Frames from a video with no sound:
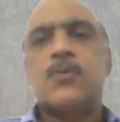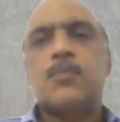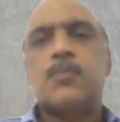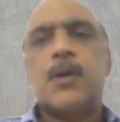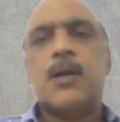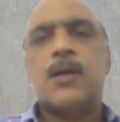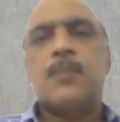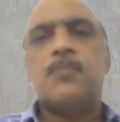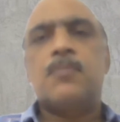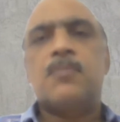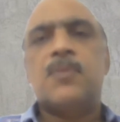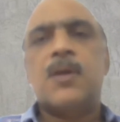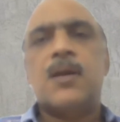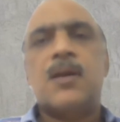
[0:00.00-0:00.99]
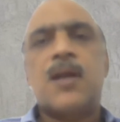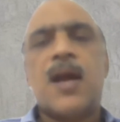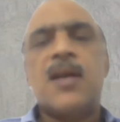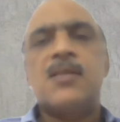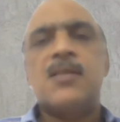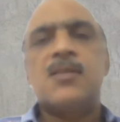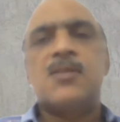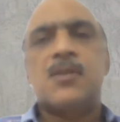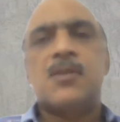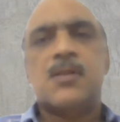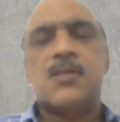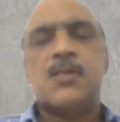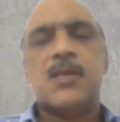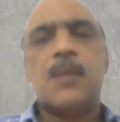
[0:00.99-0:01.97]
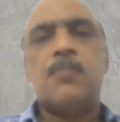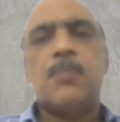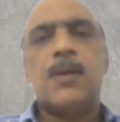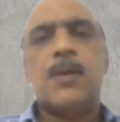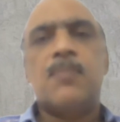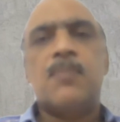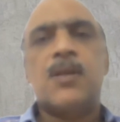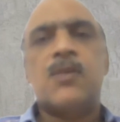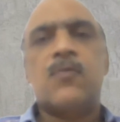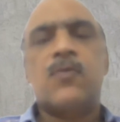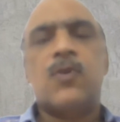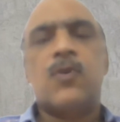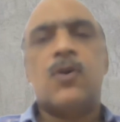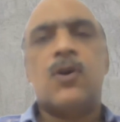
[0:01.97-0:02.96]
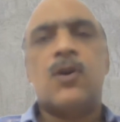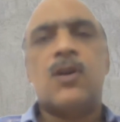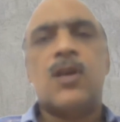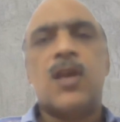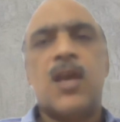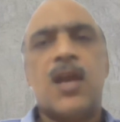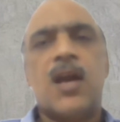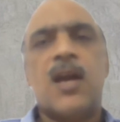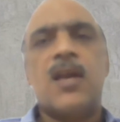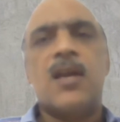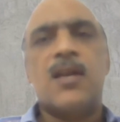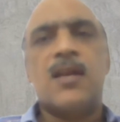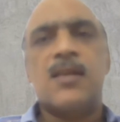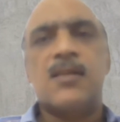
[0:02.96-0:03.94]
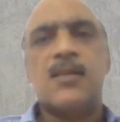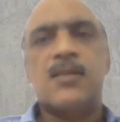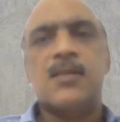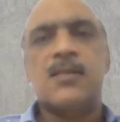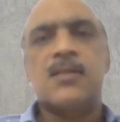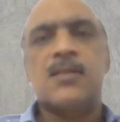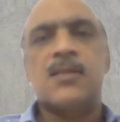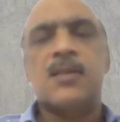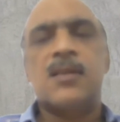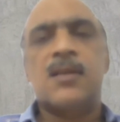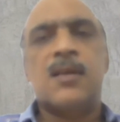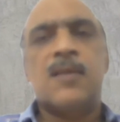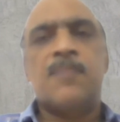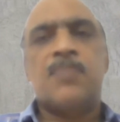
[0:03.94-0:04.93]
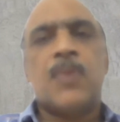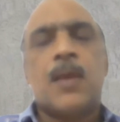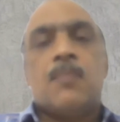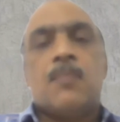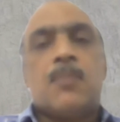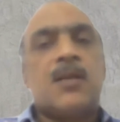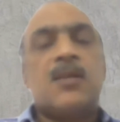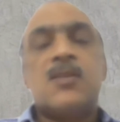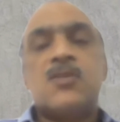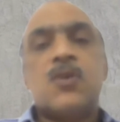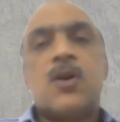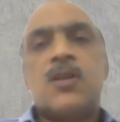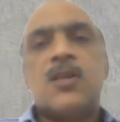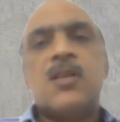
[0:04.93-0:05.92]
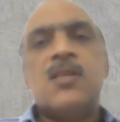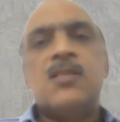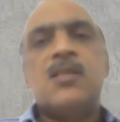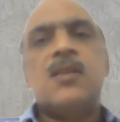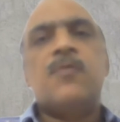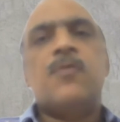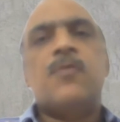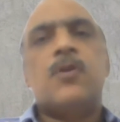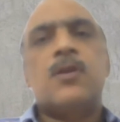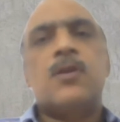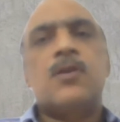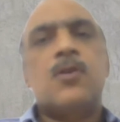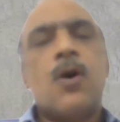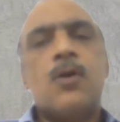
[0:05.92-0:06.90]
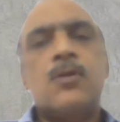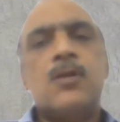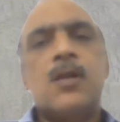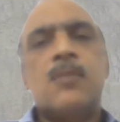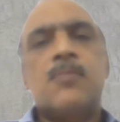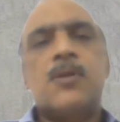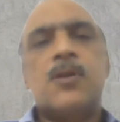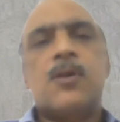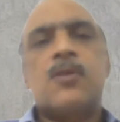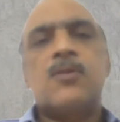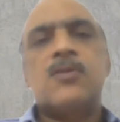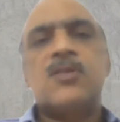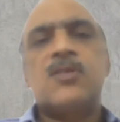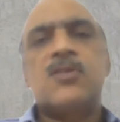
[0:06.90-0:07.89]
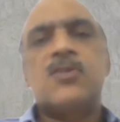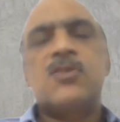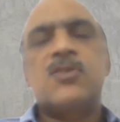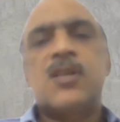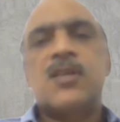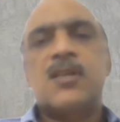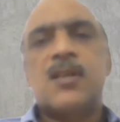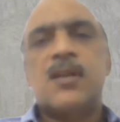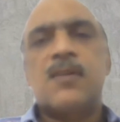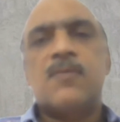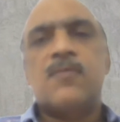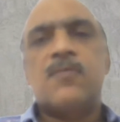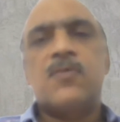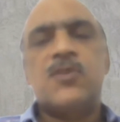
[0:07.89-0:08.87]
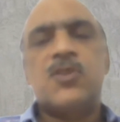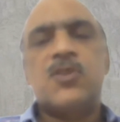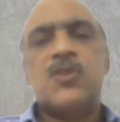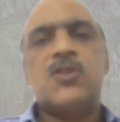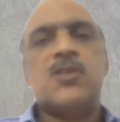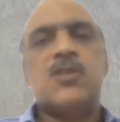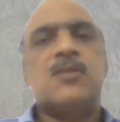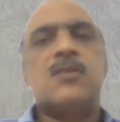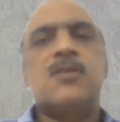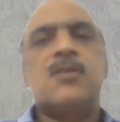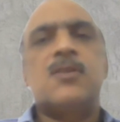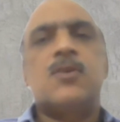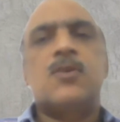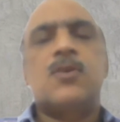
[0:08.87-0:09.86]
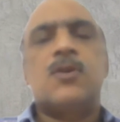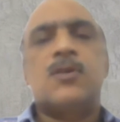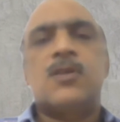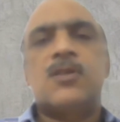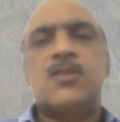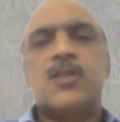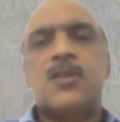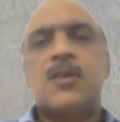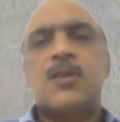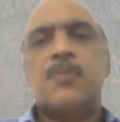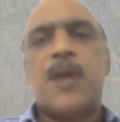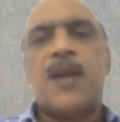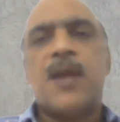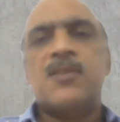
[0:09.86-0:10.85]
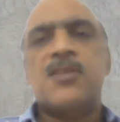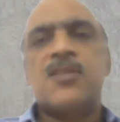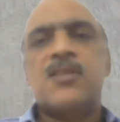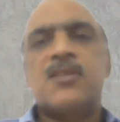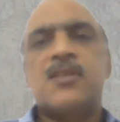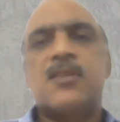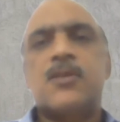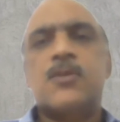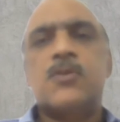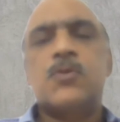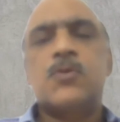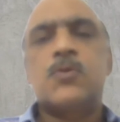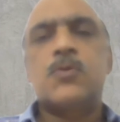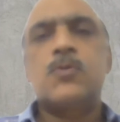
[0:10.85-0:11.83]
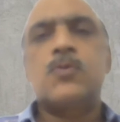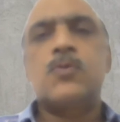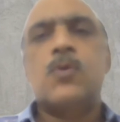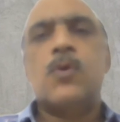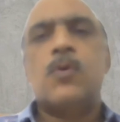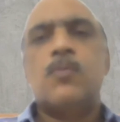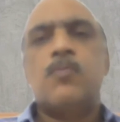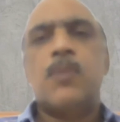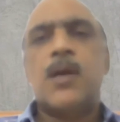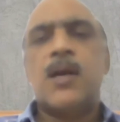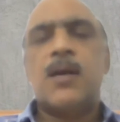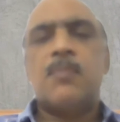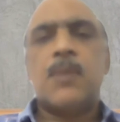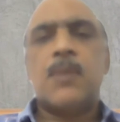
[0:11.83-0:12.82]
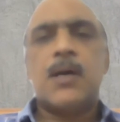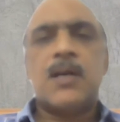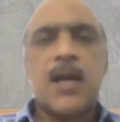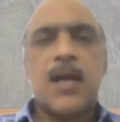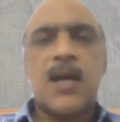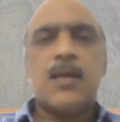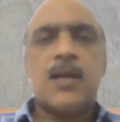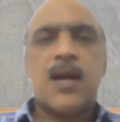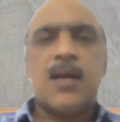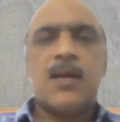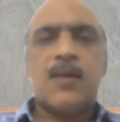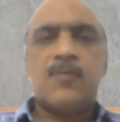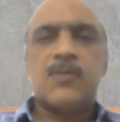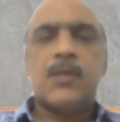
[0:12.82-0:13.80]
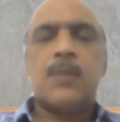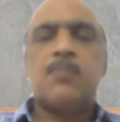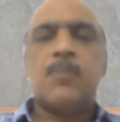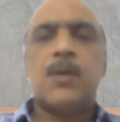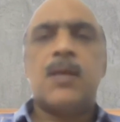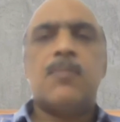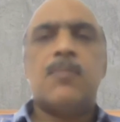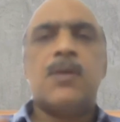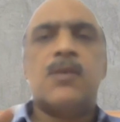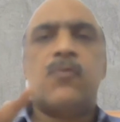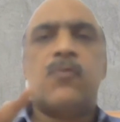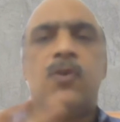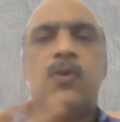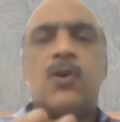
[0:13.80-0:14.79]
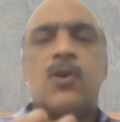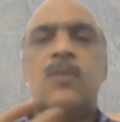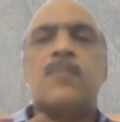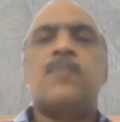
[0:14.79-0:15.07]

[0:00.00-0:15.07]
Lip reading: to pick up the right sample image for AI analysis. But it is not easy for a non-dermatologist, general physician, or the general practitioner to pick up a right kind of sample image for